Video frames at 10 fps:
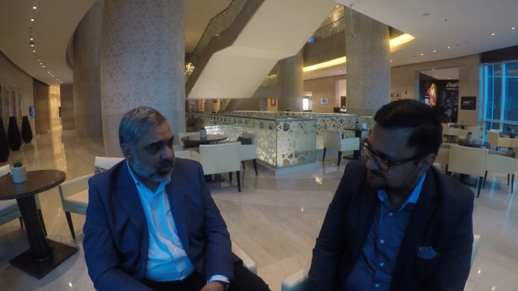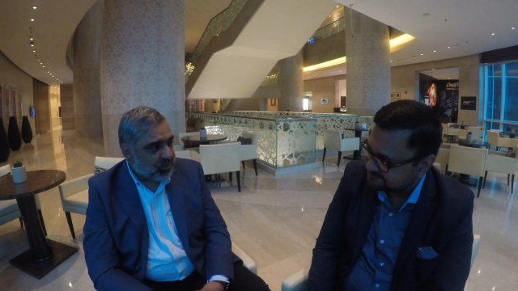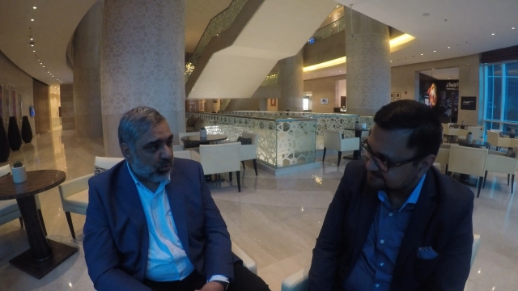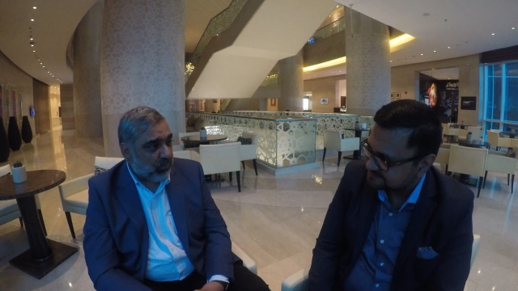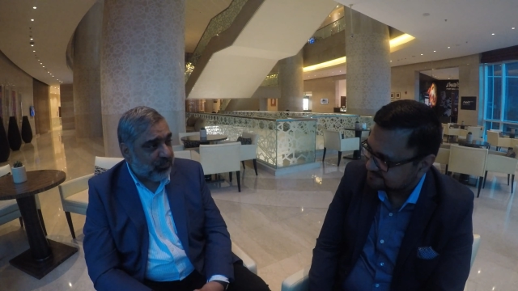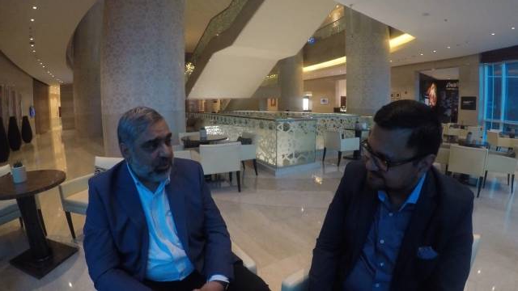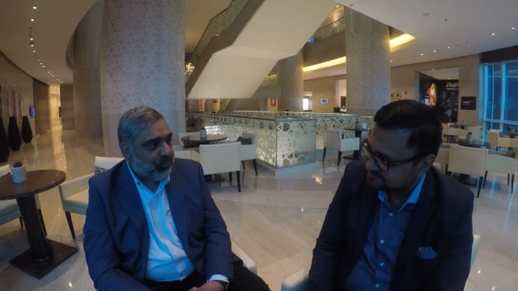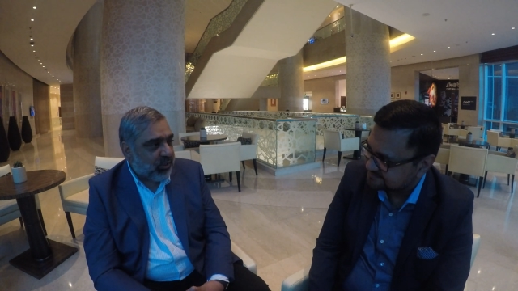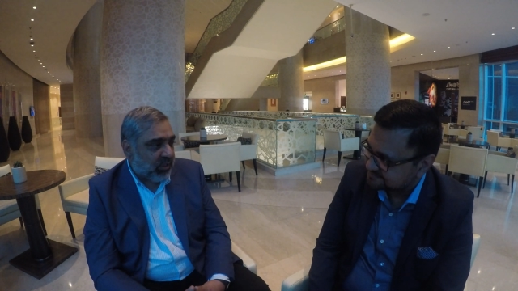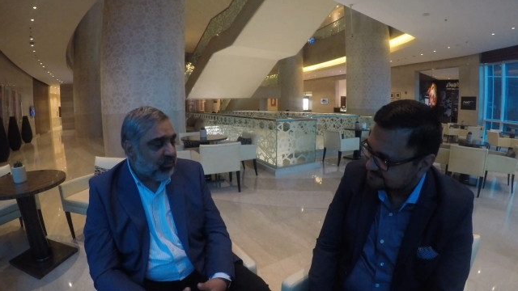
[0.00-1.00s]
So hopefully
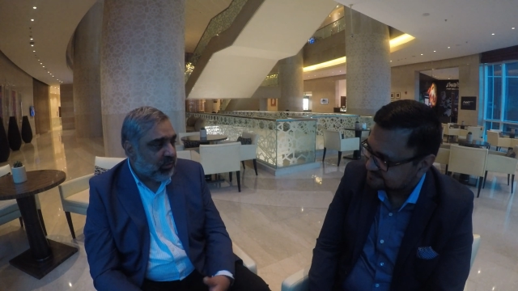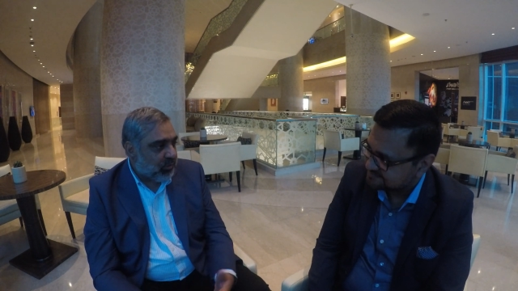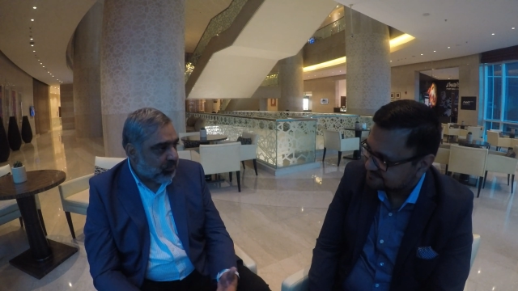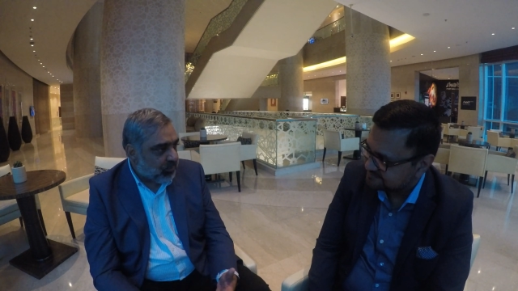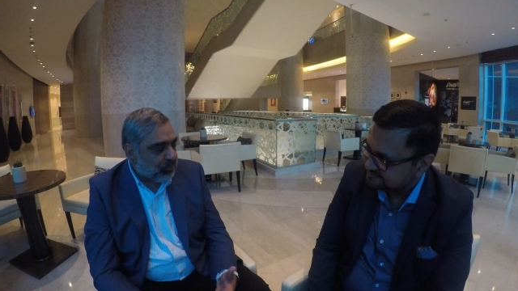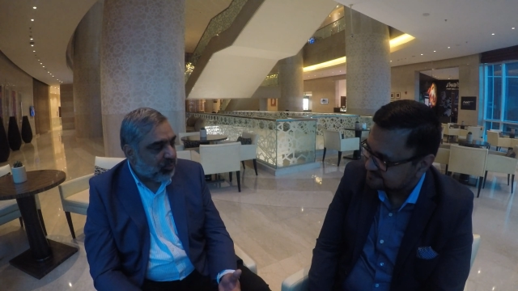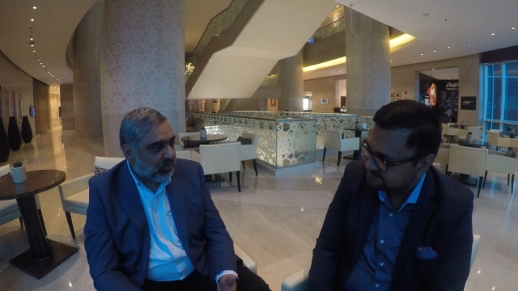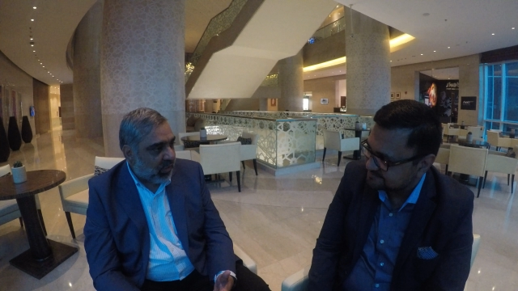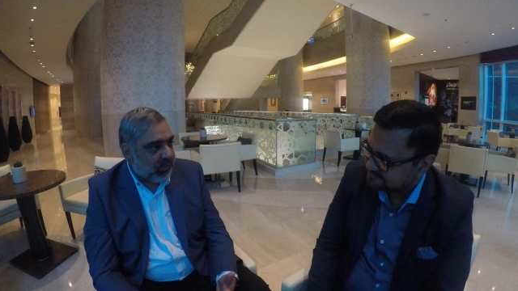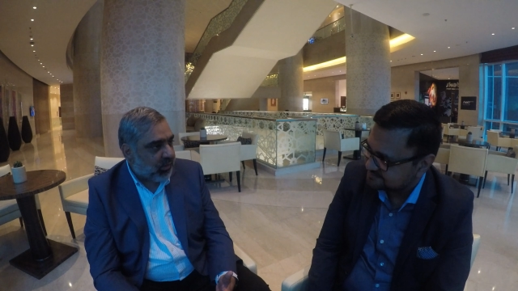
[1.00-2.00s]
we're
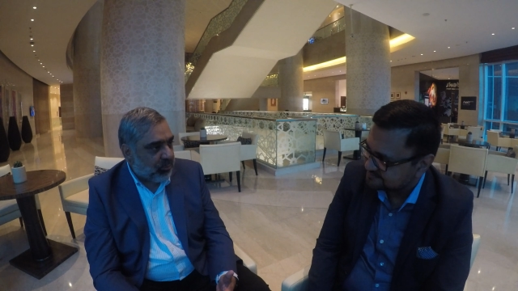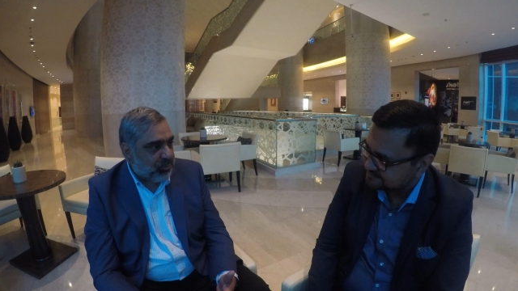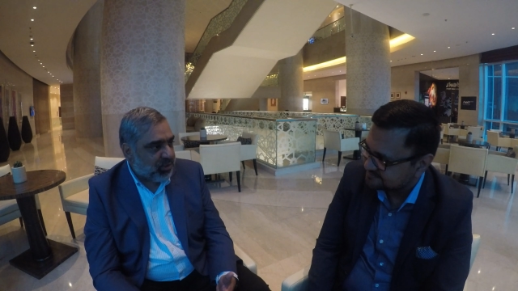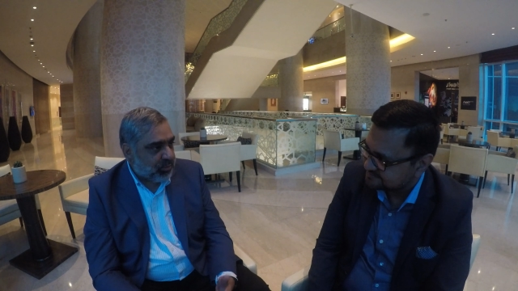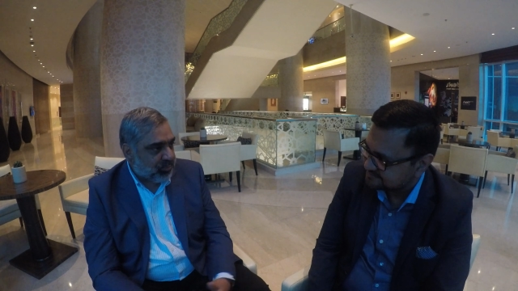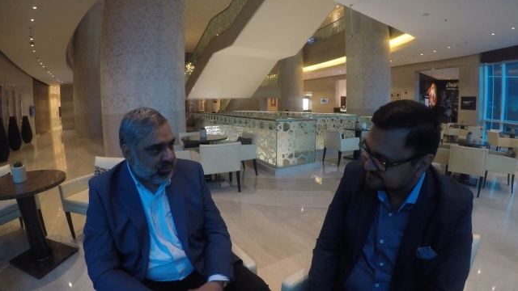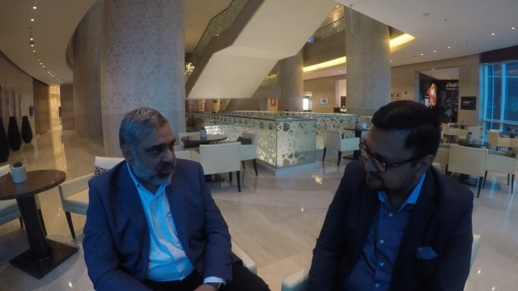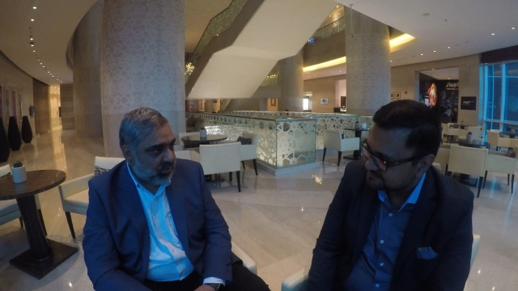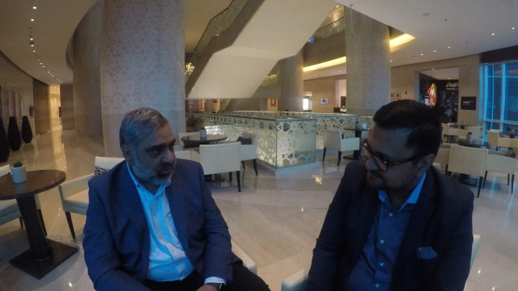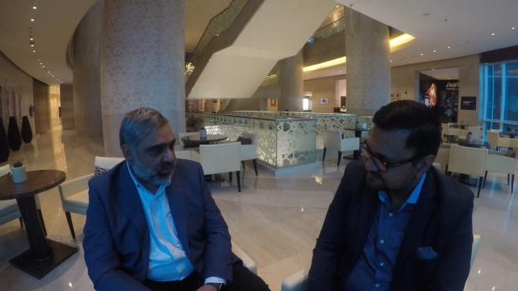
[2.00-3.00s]
providing that
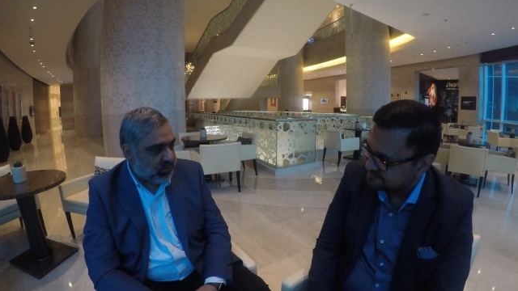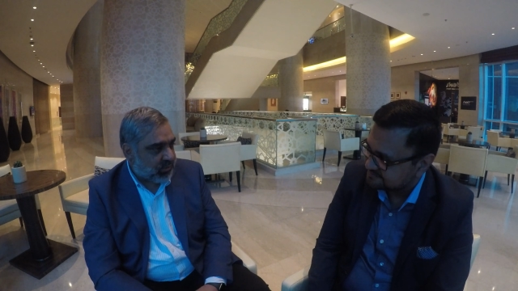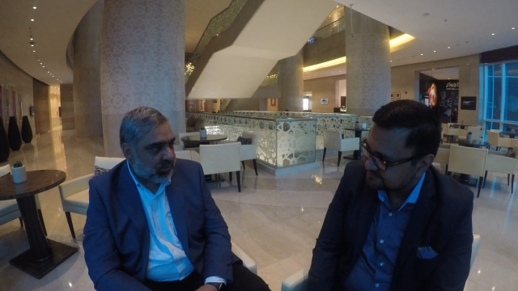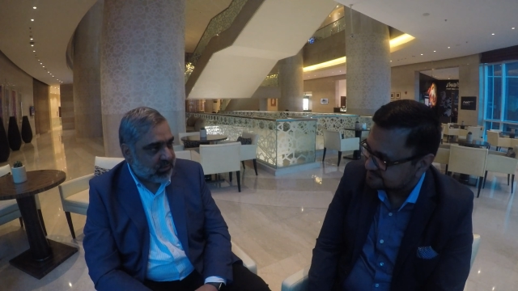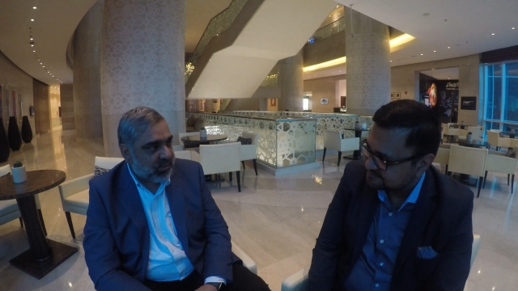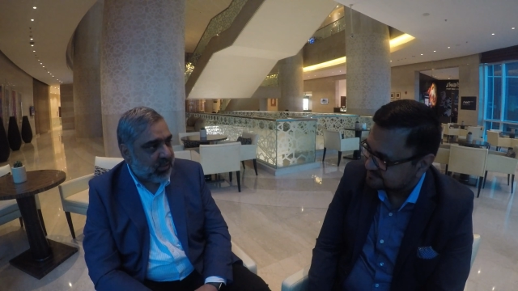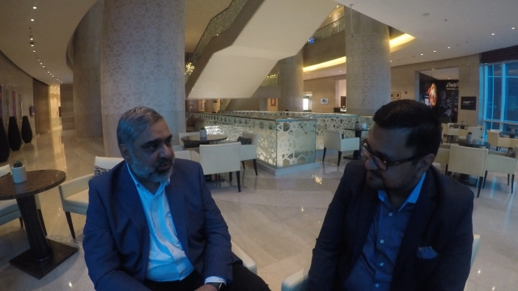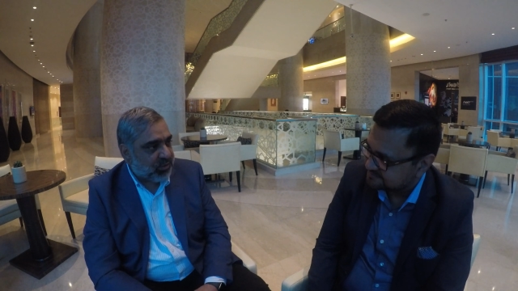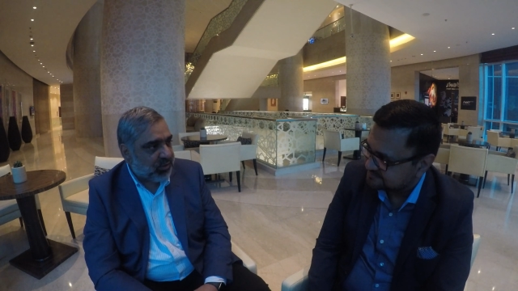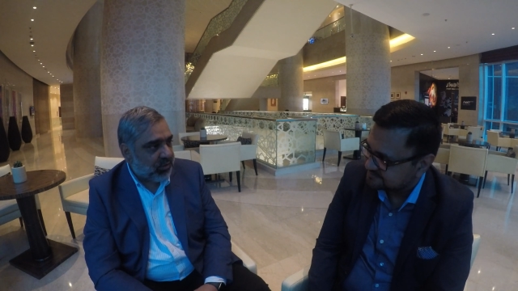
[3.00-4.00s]
opportunities as an
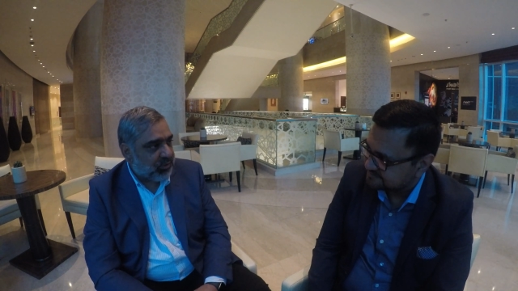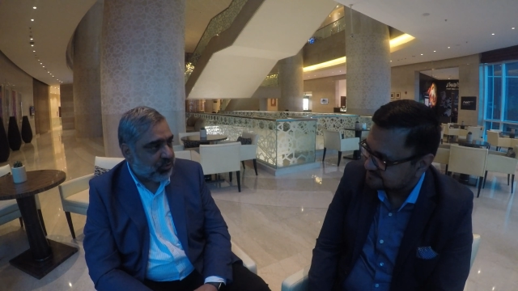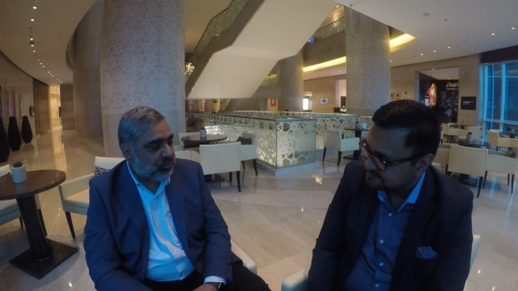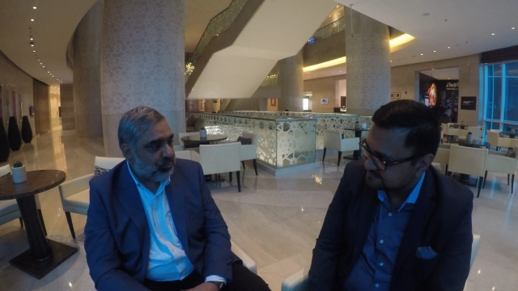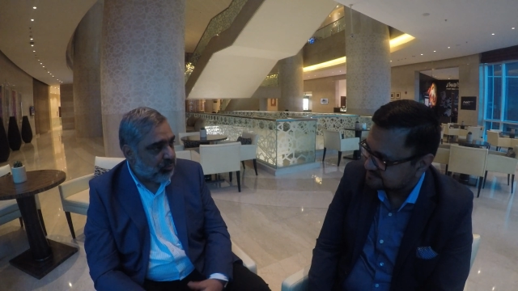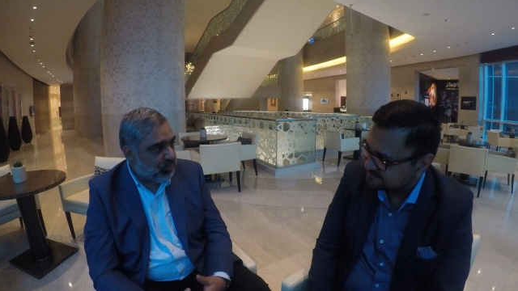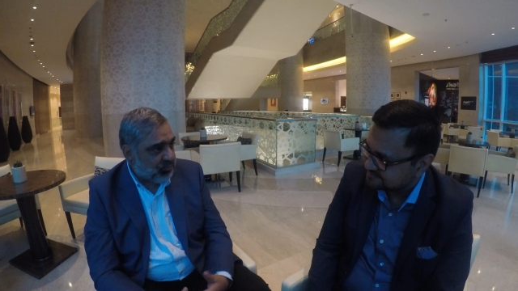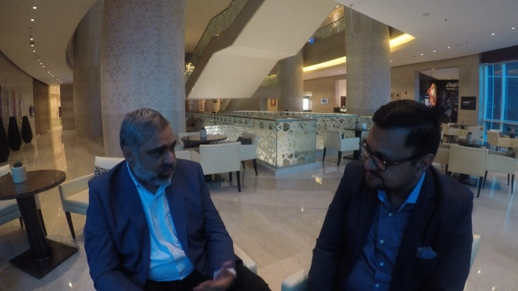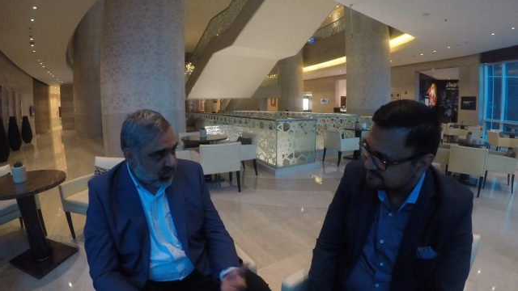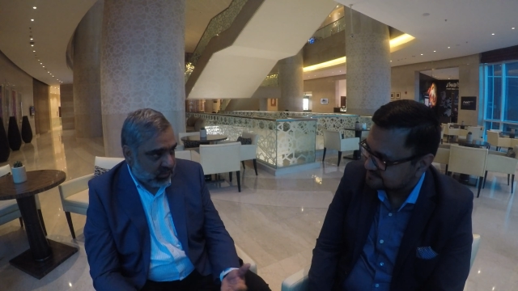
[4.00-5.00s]
entity to move
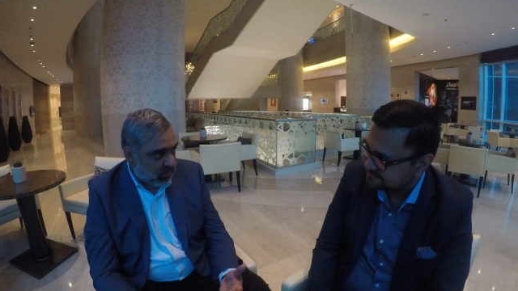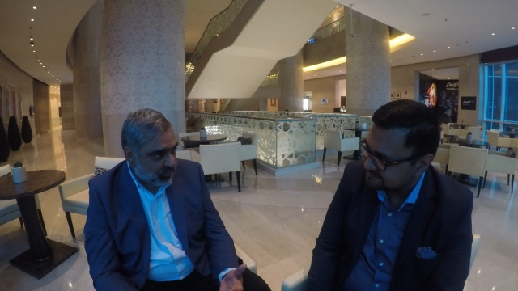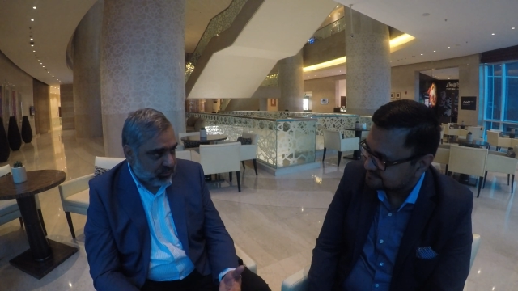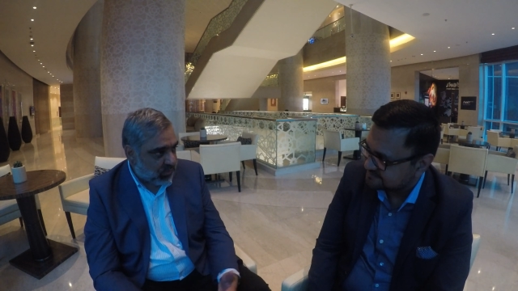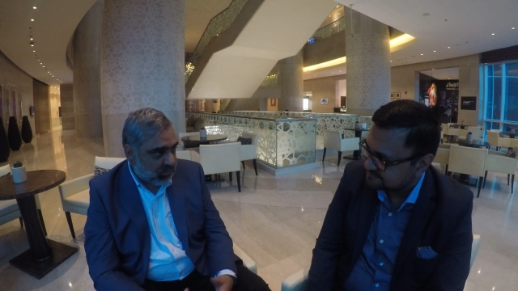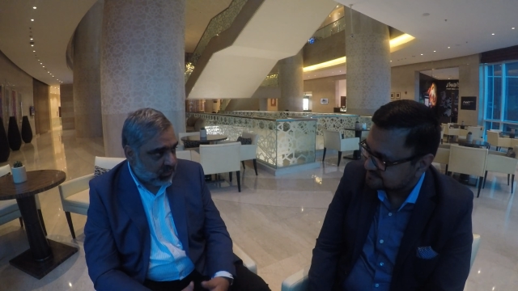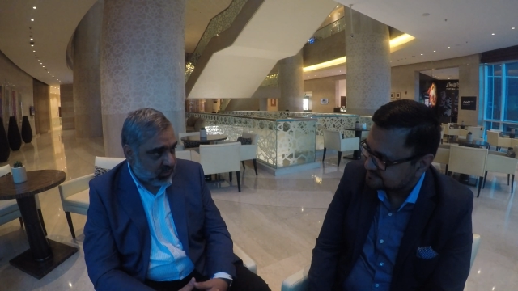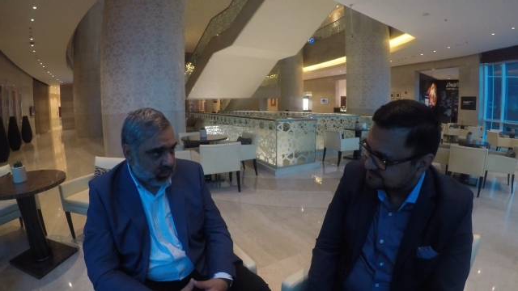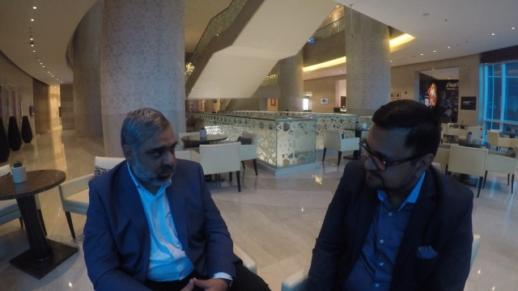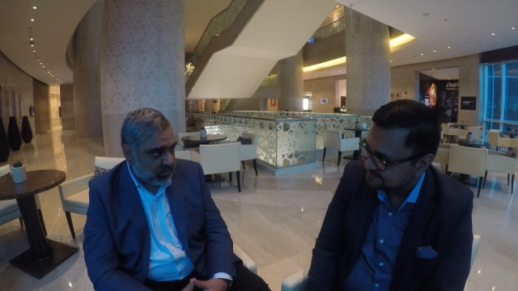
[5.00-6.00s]
their talent to
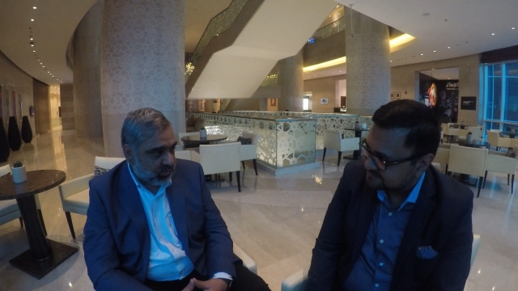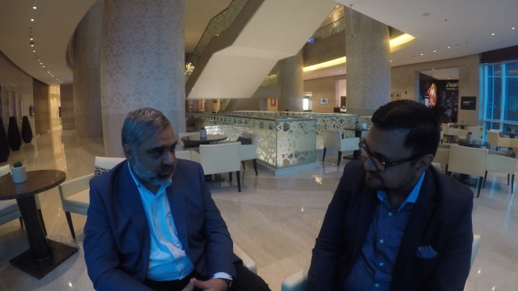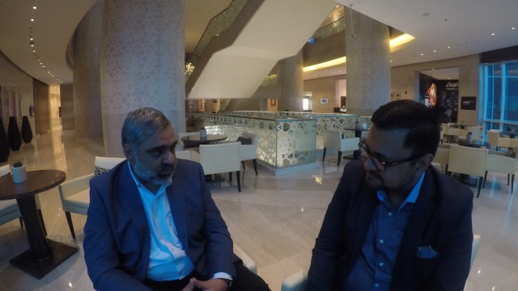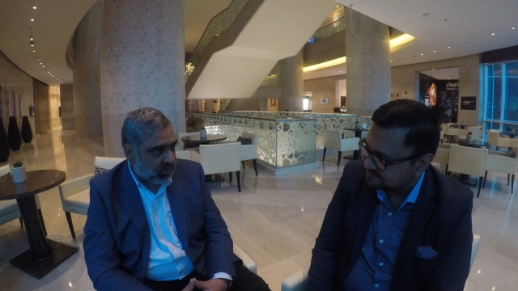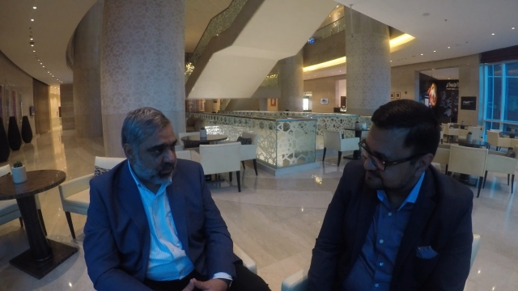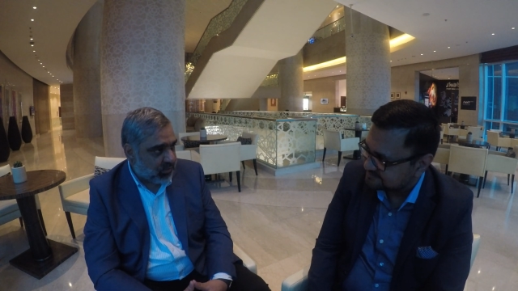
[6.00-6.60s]
the national stage.